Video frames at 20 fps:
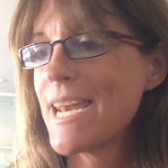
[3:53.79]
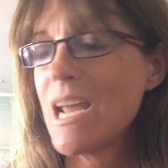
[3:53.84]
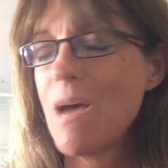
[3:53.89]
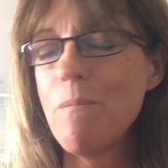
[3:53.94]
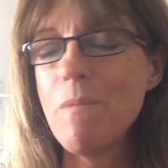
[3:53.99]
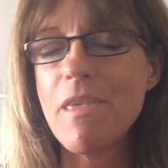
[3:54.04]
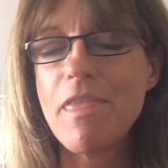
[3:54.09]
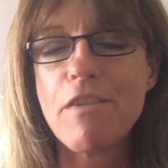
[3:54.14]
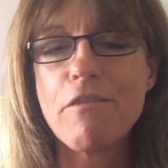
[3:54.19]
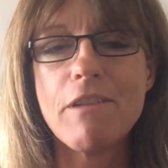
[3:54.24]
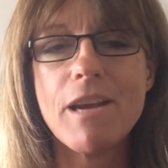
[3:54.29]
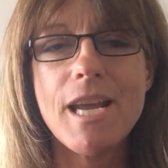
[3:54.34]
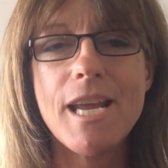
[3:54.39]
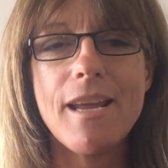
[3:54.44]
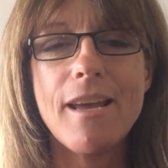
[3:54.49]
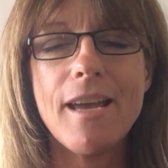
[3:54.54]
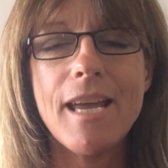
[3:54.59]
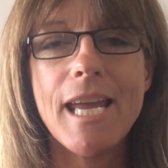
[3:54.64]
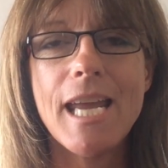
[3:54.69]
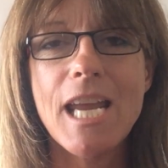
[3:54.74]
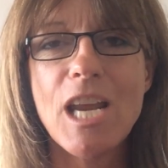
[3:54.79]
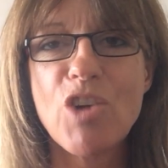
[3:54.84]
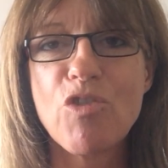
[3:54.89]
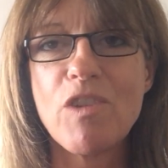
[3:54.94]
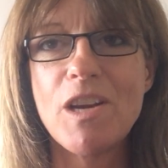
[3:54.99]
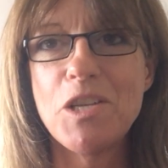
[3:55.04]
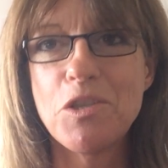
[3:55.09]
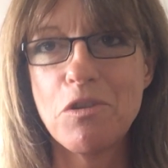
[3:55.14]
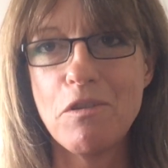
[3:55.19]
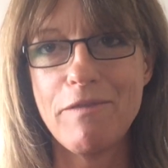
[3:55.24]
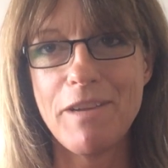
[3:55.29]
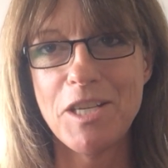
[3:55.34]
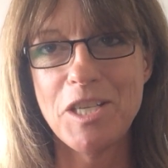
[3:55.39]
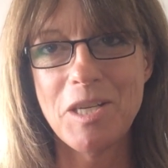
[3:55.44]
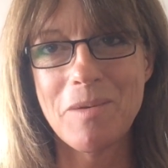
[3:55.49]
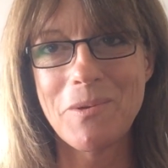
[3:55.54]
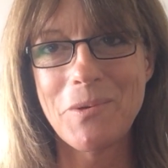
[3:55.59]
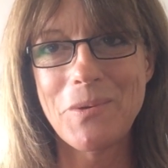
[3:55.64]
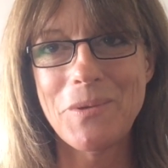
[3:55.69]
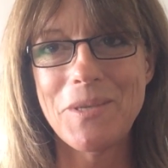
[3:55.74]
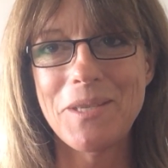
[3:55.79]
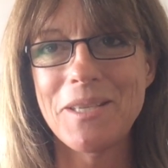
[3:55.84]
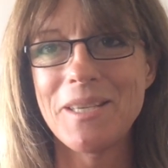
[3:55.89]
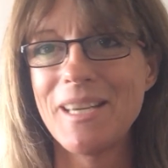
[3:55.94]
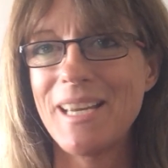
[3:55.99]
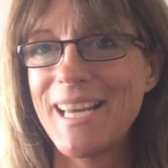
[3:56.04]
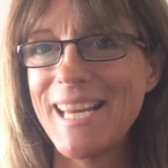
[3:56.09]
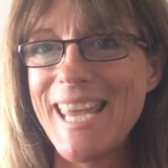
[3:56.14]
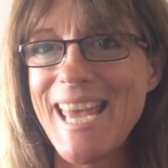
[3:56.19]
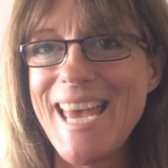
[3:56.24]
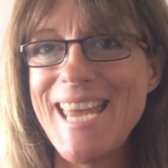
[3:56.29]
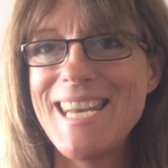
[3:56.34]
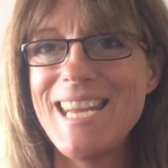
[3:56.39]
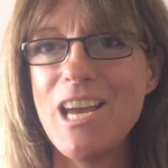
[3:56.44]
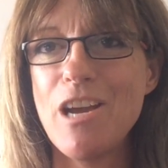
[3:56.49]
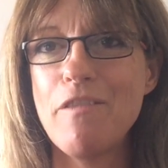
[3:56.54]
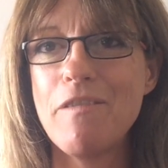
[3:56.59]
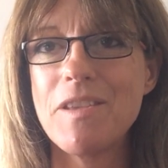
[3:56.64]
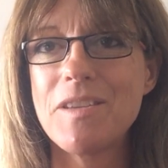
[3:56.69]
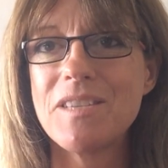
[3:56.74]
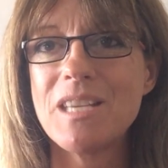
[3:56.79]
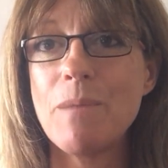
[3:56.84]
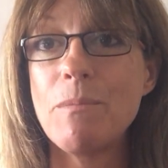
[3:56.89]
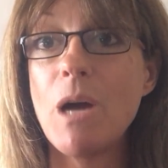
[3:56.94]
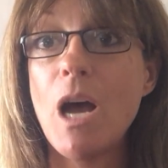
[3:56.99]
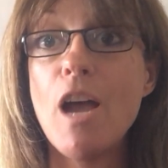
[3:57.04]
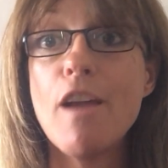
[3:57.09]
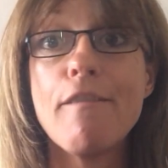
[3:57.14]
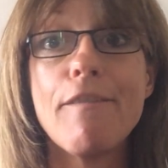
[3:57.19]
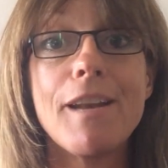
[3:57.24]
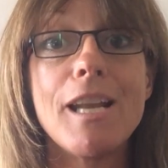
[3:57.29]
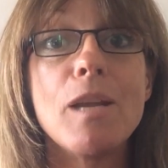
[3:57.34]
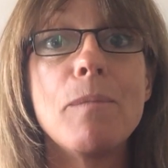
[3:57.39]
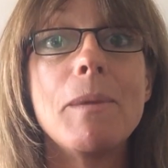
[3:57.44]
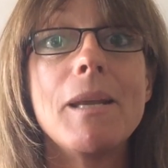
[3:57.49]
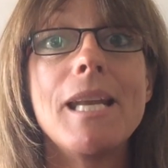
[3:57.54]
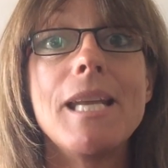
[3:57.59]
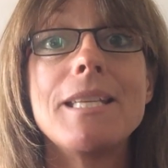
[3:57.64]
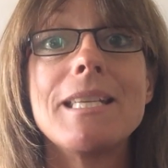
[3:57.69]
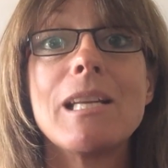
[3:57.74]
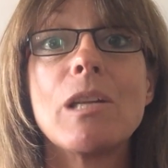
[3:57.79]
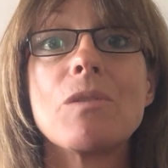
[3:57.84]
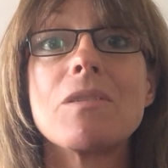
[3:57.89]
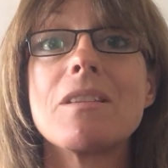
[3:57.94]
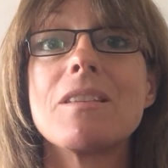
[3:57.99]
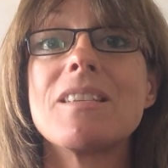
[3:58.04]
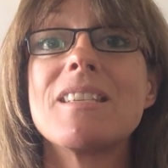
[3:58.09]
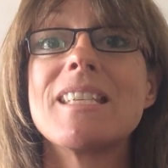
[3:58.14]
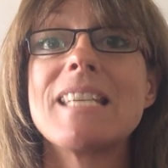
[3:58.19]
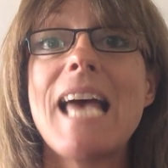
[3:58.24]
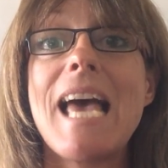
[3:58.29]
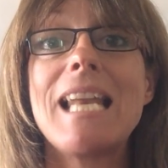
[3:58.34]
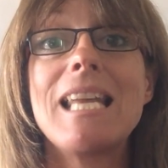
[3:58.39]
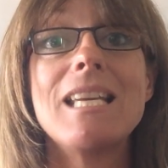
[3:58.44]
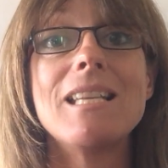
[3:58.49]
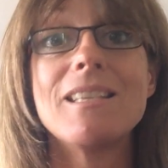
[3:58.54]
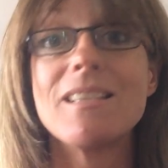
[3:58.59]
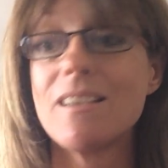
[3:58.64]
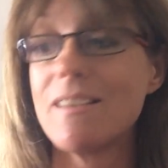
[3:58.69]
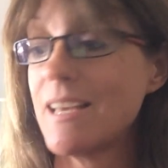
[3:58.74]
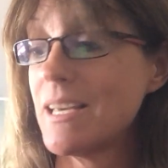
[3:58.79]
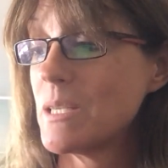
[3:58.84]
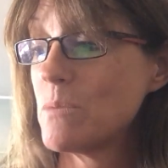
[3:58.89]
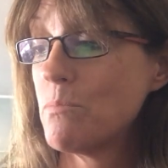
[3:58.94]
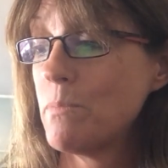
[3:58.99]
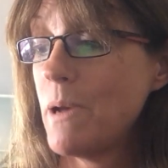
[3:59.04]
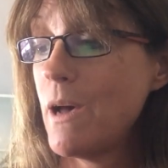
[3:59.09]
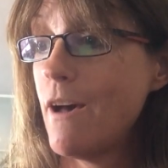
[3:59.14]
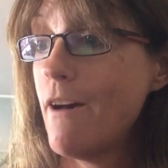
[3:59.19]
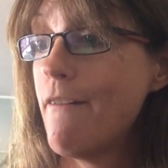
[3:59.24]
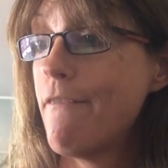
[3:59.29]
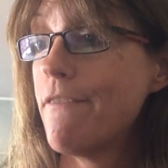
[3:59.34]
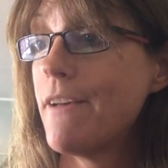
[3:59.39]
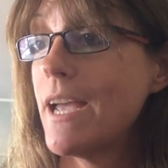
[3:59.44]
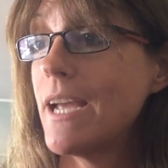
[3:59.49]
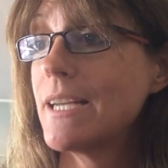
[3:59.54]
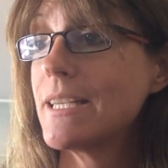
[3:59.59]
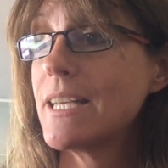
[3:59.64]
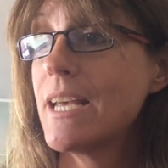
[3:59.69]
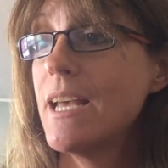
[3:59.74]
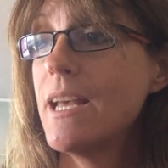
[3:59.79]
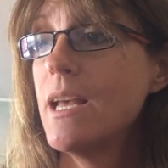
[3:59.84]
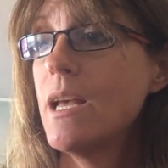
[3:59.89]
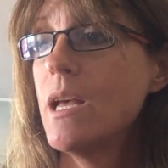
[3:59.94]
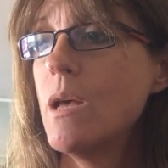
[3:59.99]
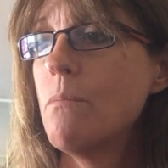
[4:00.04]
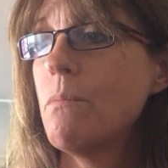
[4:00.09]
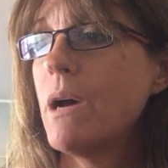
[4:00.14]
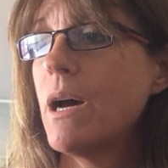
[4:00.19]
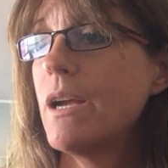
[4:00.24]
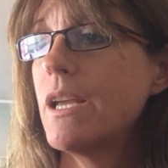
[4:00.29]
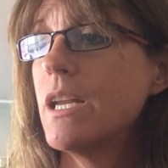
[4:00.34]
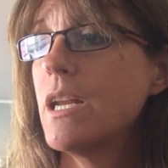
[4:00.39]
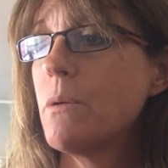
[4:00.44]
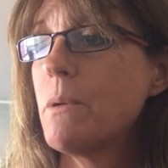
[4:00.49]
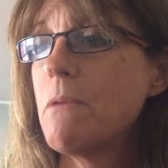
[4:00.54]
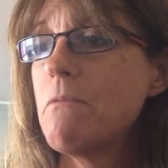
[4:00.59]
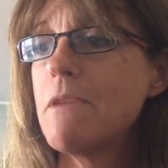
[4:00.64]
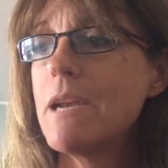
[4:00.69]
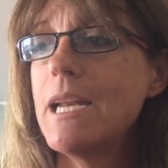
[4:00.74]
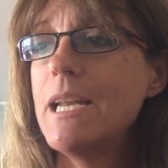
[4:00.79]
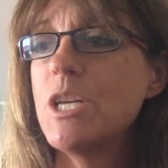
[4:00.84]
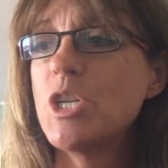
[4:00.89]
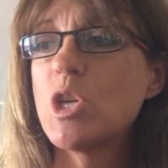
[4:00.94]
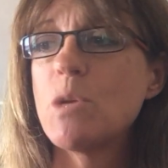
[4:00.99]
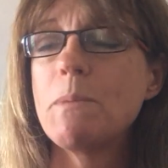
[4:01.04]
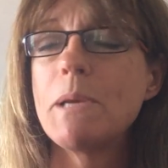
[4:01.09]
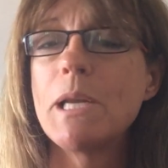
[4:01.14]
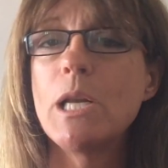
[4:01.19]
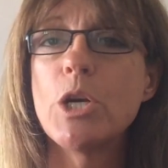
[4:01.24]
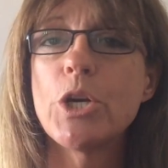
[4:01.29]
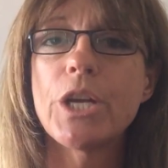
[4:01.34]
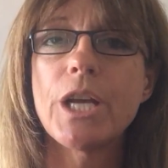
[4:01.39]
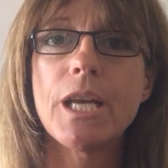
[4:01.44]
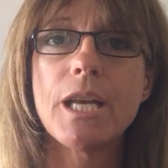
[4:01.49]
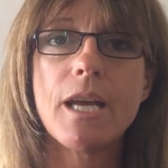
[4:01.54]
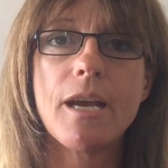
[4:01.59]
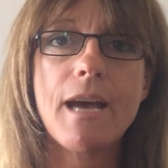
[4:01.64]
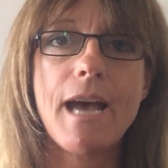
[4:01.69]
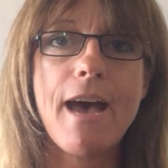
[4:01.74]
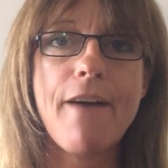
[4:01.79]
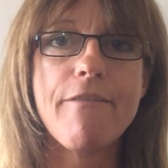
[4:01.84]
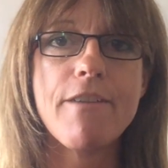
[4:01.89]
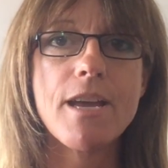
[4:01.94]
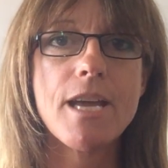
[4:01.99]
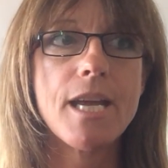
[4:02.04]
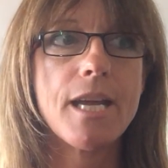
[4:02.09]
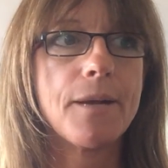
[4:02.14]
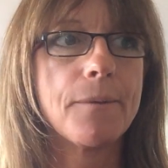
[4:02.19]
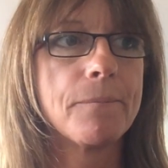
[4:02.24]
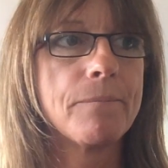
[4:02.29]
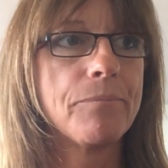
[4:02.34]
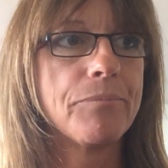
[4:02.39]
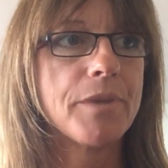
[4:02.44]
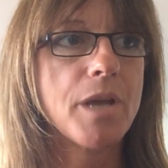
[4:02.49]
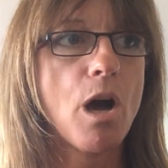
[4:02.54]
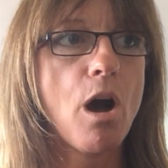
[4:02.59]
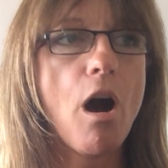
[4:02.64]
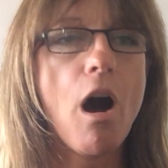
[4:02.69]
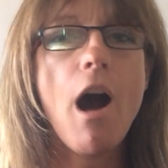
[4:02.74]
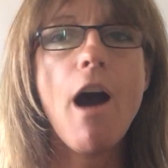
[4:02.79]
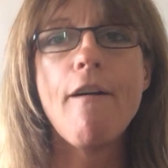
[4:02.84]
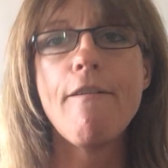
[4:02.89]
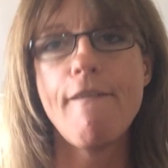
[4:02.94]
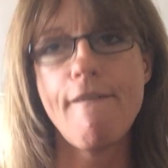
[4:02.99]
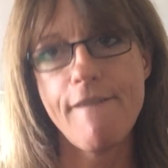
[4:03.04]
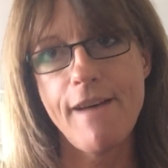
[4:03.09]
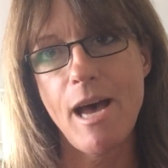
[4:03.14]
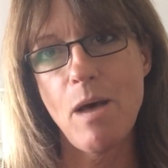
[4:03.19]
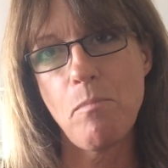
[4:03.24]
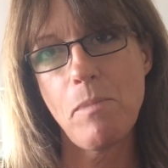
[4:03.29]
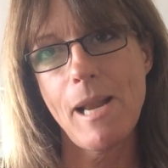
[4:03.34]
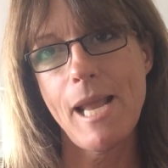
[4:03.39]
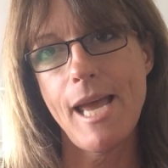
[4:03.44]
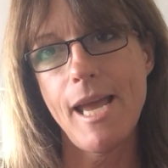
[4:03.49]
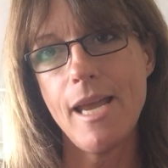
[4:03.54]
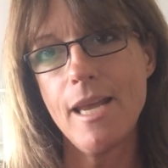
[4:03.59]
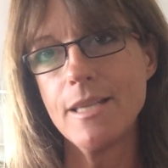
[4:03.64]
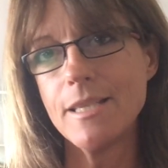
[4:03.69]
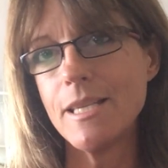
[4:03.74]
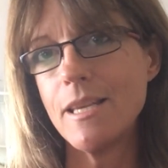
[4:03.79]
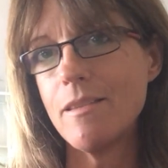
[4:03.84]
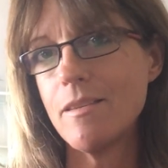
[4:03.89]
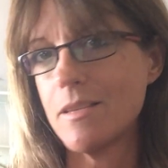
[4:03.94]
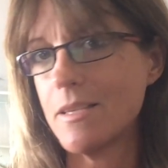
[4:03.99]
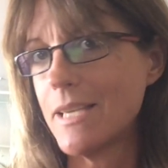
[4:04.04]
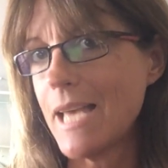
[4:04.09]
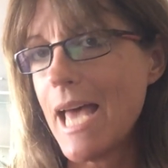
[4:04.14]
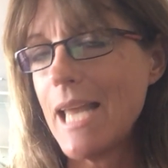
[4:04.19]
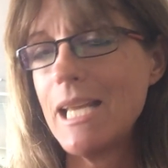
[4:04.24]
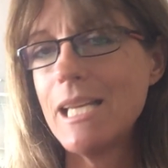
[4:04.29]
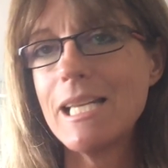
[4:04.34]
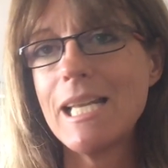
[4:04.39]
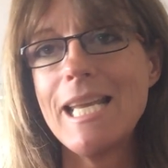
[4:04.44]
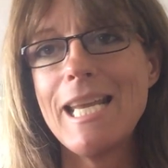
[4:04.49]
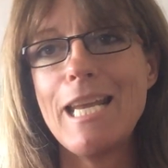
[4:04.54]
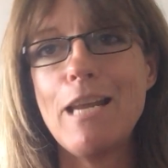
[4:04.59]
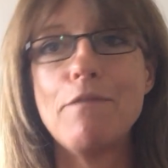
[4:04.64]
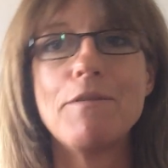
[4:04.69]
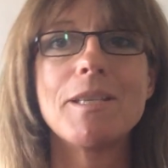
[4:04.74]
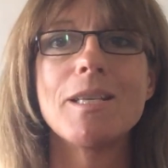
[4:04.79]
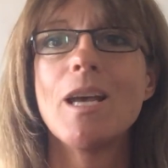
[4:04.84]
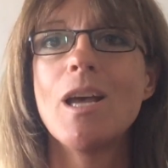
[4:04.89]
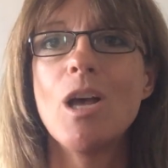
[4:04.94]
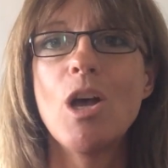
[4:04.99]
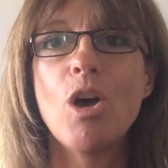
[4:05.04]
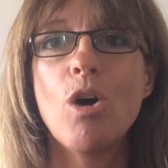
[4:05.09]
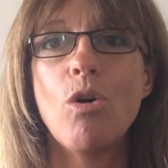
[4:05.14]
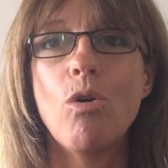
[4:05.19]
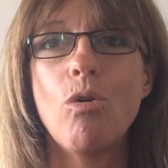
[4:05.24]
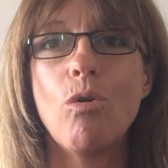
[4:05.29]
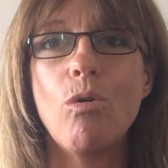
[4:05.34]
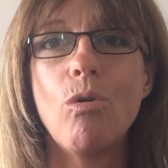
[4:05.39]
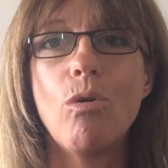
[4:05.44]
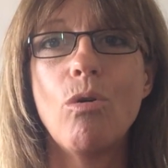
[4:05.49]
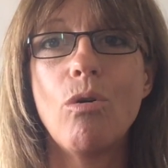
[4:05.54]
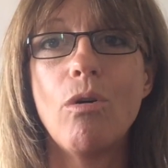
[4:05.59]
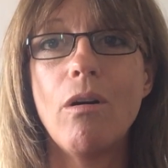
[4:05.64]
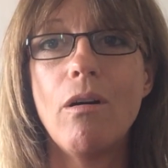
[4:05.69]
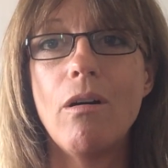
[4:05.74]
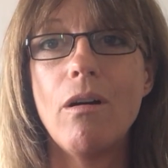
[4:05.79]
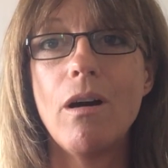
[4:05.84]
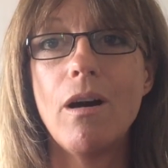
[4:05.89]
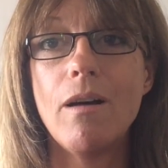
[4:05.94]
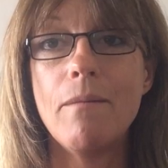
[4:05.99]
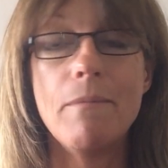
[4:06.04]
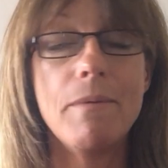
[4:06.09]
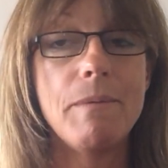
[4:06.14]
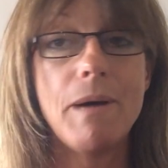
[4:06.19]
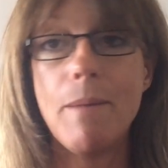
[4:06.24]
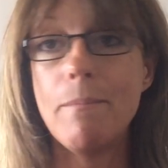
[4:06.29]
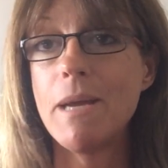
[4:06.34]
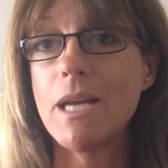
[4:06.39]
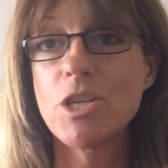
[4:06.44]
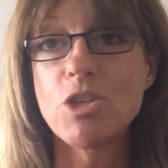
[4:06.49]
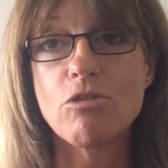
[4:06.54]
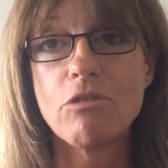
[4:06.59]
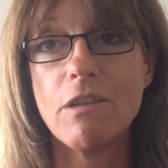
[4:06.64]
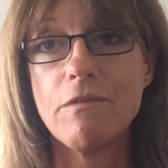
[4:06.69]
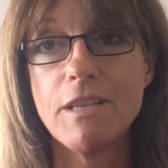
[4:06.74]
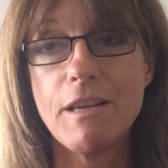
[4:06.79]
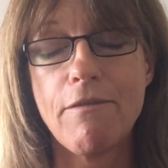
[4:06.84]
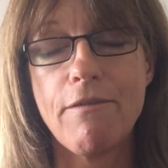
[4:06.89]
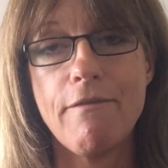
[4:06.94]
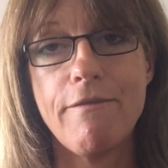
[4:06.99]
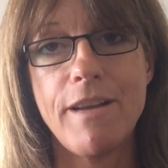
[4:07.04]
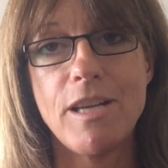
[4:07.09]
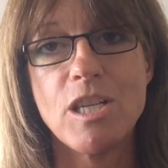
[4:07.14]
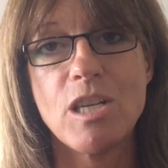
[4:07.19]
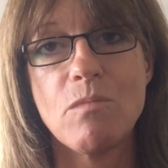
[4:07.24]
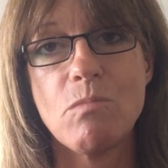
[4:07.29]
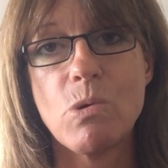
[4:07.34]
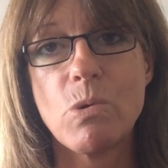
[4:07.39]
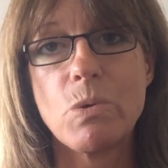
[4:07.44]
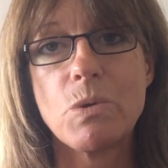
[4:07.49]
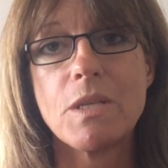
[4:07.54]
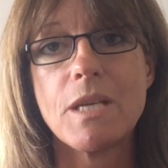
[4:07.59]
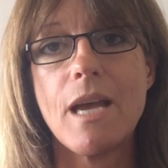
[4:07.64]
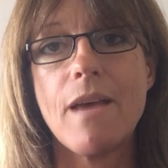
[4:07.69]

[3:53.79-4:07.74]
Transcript: Number 3, increase your vegetables. Again, over the summer, hopefully you've been eating lots of salads, so that's perfect. But, we really should be looking at having half of our plates, either salad leaves or a mixture of different vegetables.